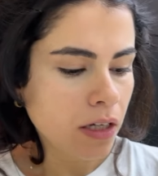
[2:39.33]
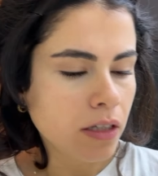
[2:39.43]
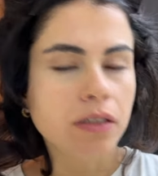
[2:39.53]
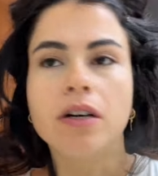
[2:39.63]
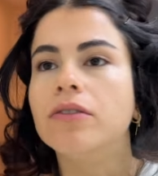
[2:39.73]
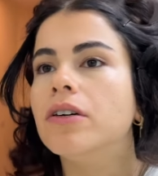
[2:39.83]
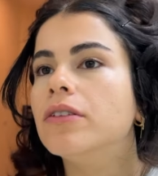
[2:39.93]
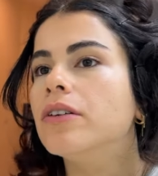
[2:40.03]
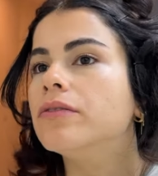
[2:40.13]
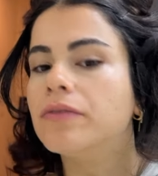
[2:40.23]
No, no,
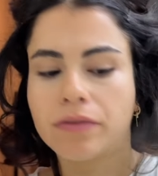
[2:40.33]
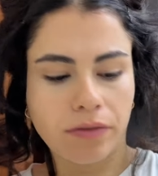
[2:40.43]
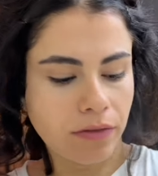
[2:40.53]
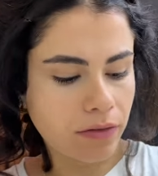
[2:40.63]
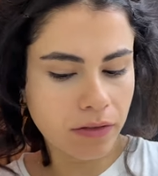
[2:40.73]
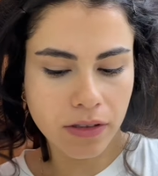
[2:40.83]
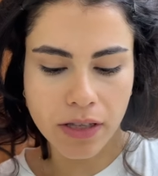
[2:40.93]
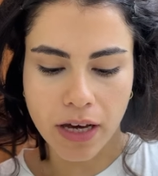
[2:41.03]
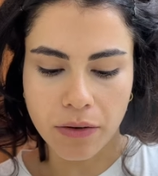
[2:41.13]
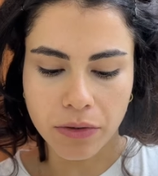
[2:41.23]
no.
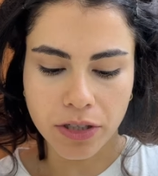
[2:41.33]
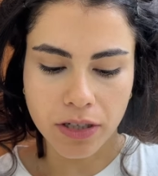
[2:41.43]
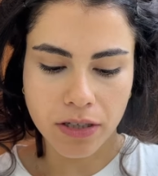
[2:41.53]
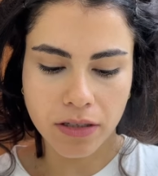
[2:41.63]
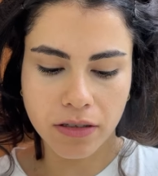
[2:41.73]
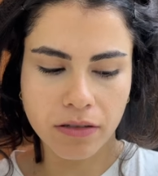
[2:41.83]
That will just